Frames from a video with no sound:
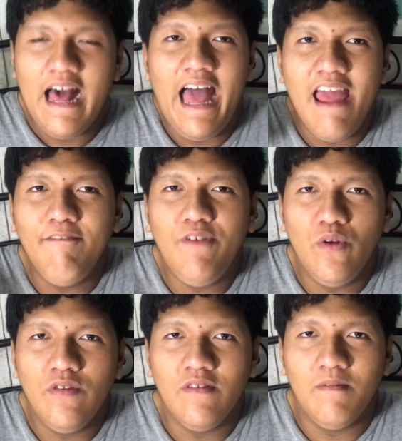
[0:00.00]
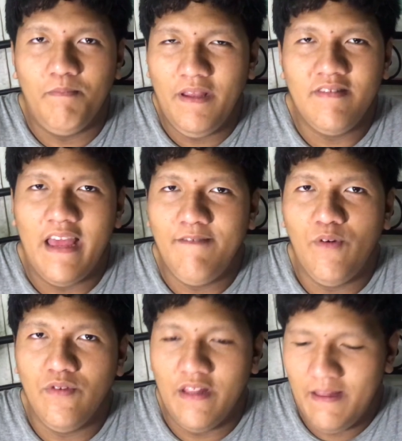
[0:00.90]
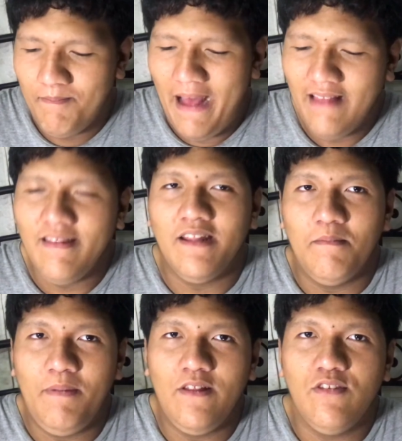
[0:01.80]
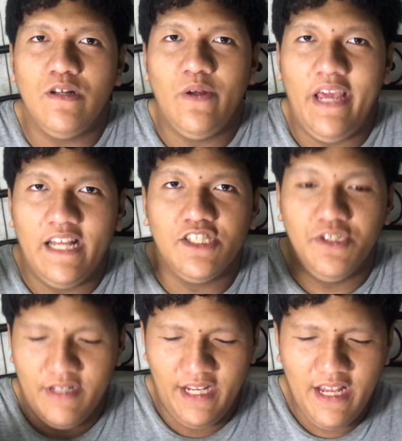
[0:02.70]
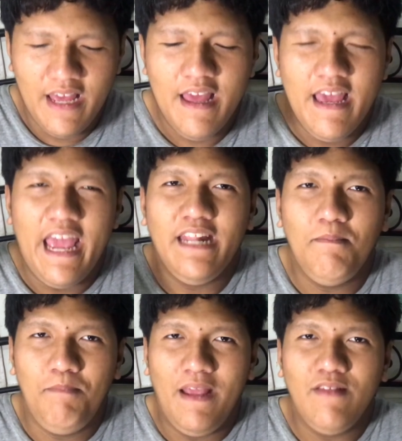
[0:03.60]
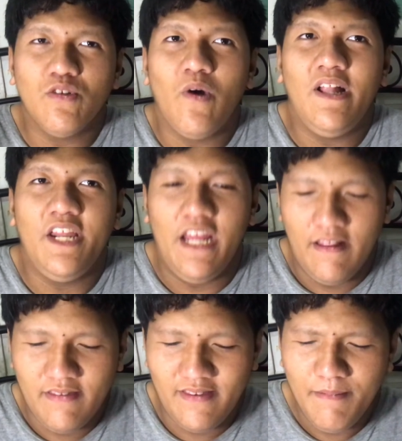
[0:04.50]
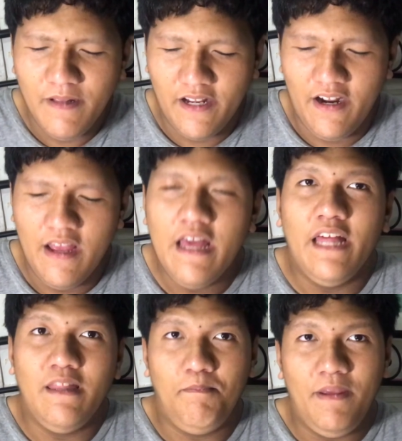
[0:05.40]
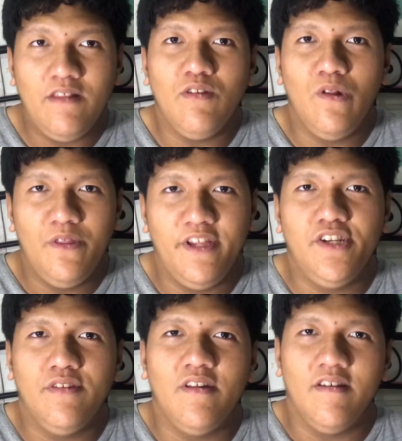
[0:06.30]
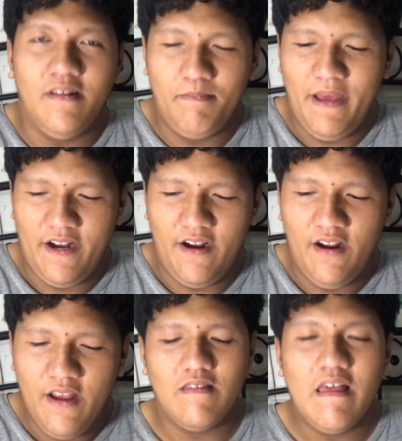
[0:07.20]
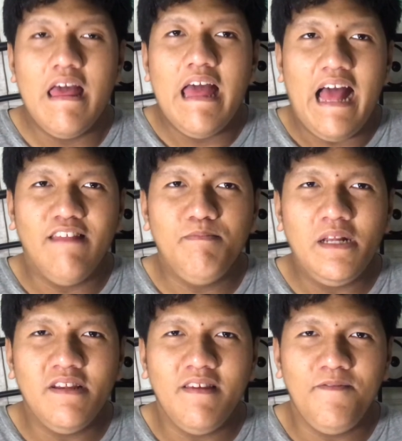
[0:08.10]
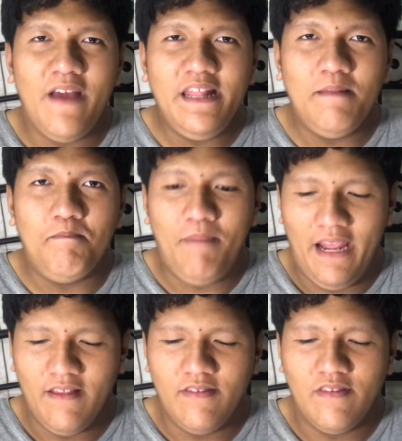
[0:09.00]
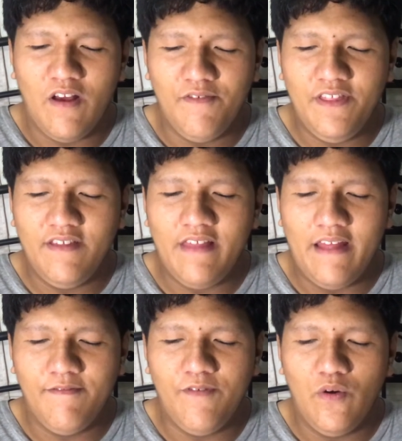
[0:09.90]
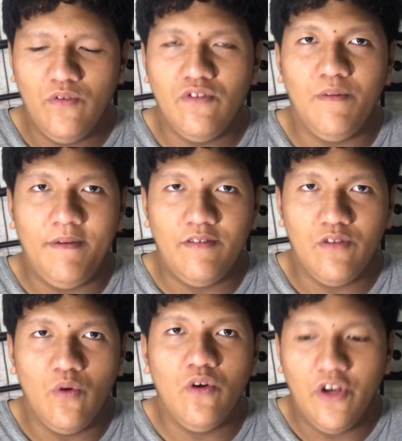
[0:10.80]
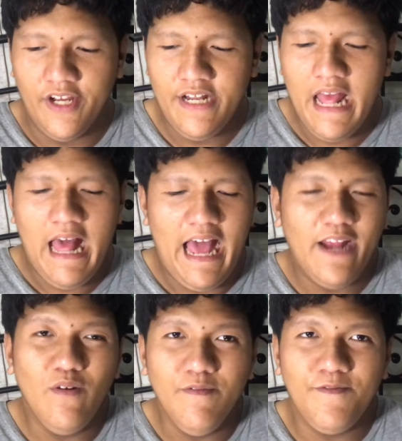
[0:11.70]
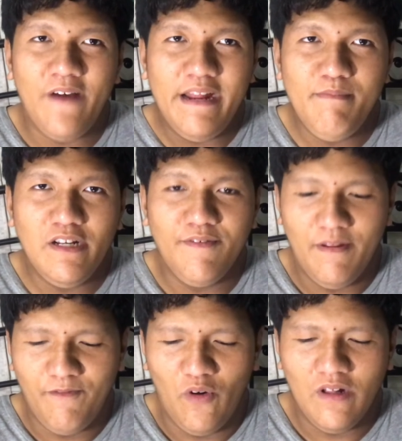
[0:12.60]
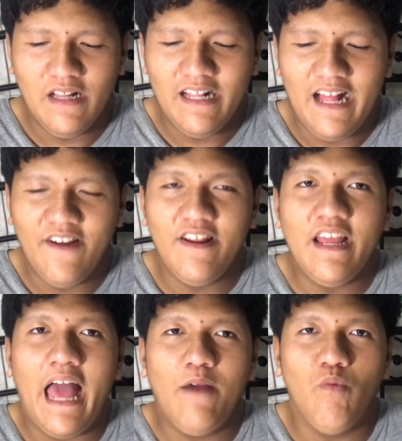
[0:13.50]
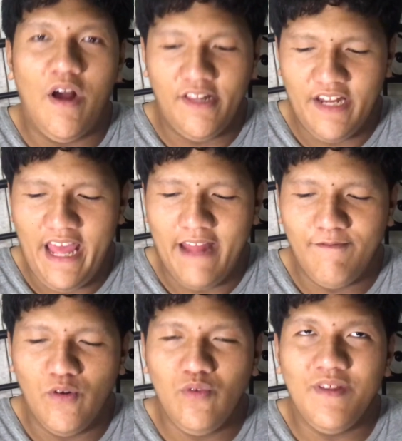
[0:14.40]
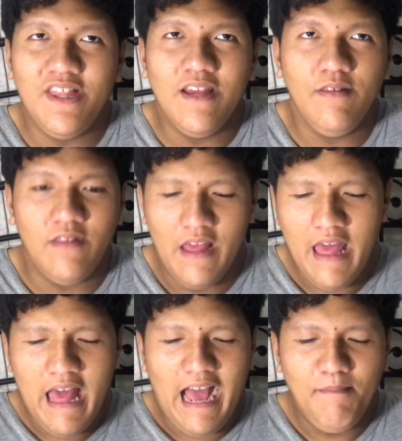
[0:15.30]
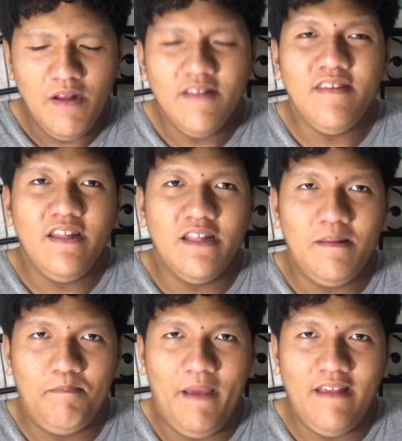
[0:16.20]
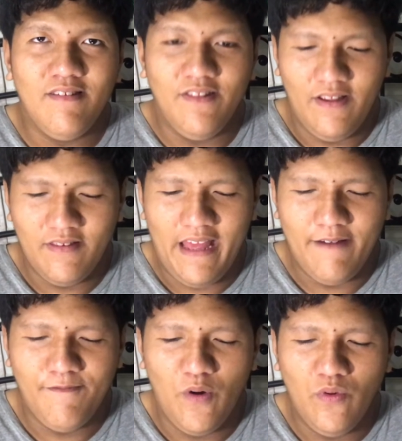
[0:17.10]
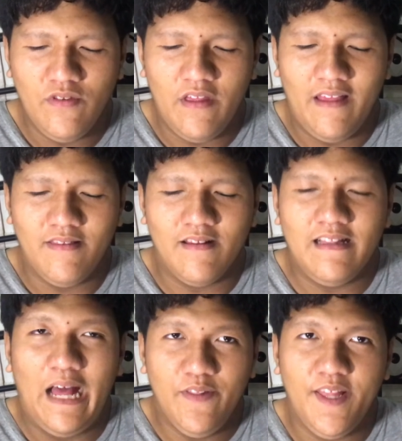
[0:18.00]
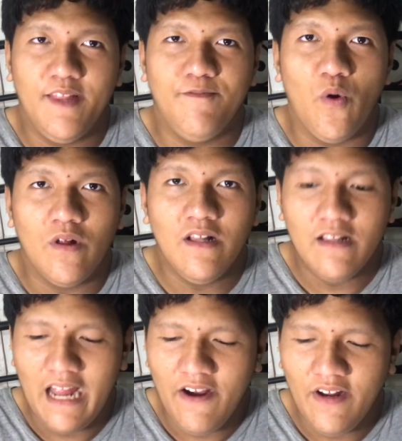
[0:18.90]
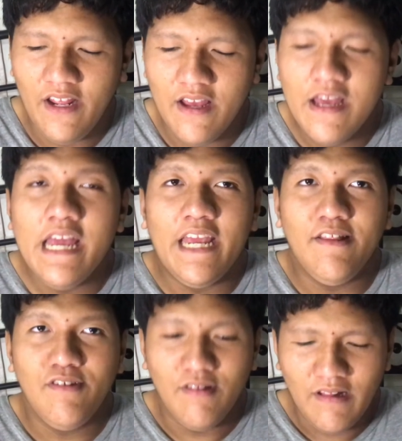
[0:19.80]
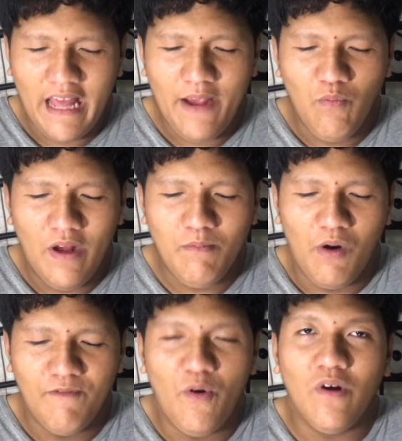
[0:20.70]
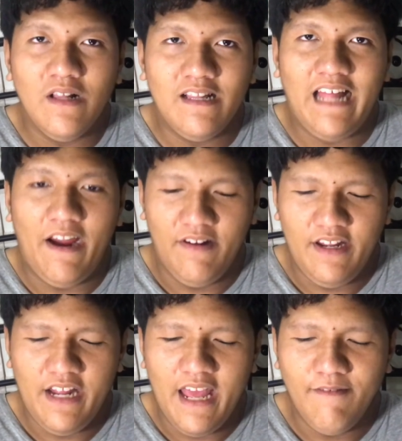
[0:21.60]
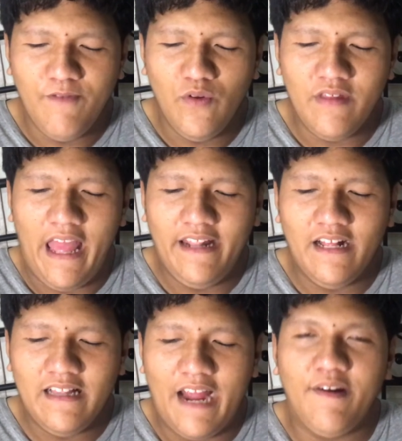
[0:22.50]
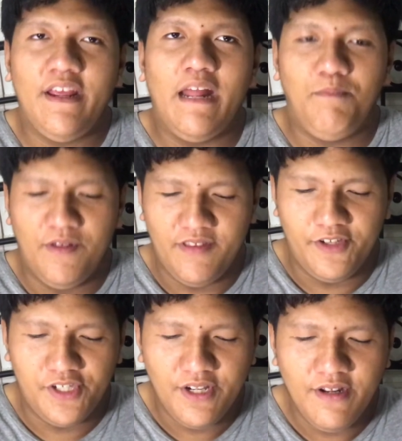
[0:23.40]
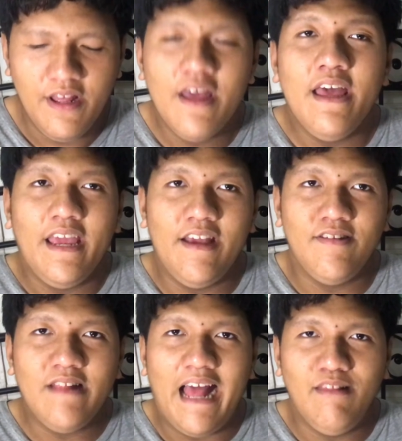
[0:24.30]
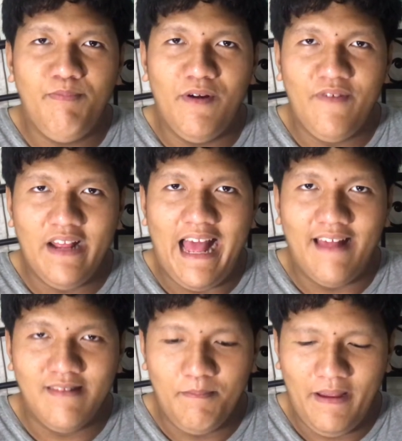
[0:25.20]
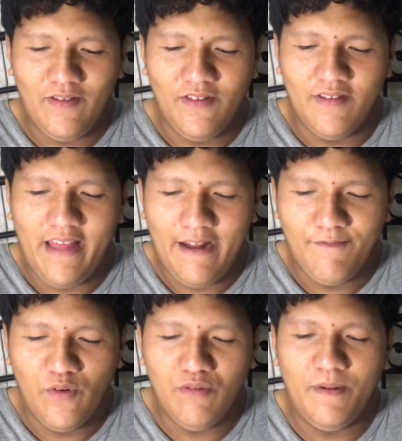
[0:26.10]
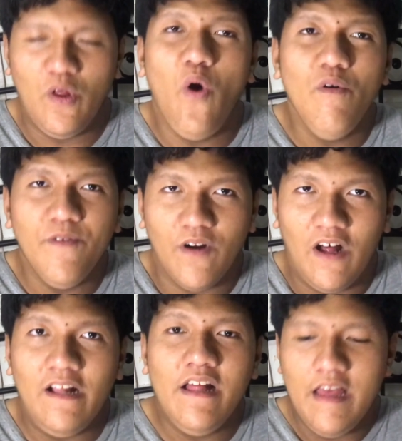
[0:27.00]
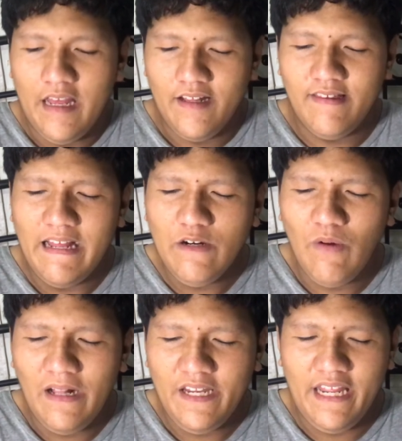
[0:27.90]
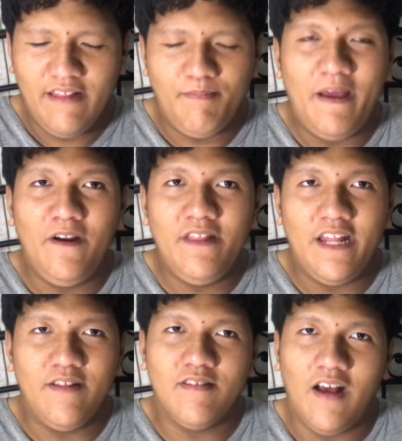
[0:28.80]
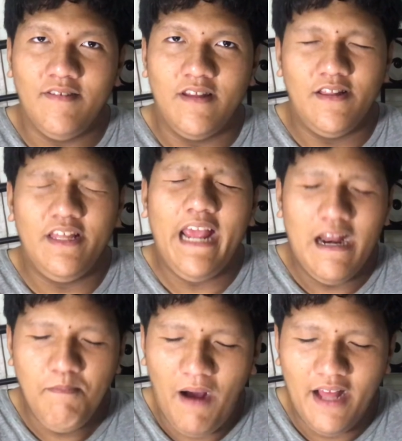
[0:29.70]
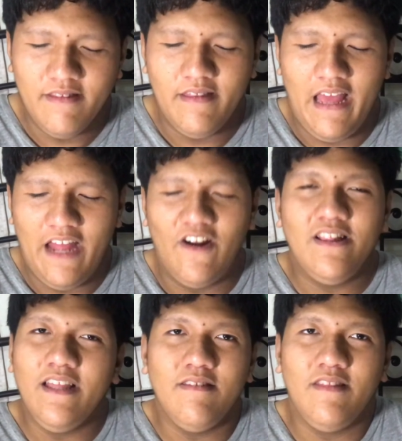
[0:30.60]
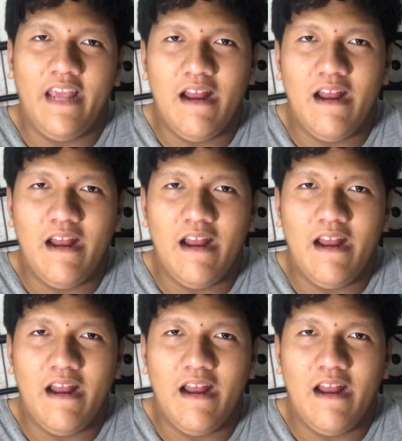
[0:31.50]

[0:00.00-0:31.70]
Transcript: I have used Beats headphones in the past, like the Beats Solo 8 GT, and the bass quality is similar. The Beats Solo 3 just does it better. As much as I find the bass of these headphones to be so good, I don't find much of the vocal clarity I want in a headphones with this. I'm not saying that the bass on these headphones is clouding the vocal clarity. It's just that I want more vocal clarity in the headphones, and the clarity and precision isn't as perfect as the bass of these headphones, but overall, the sound quality is better than its cousin, the AirPods, or at least the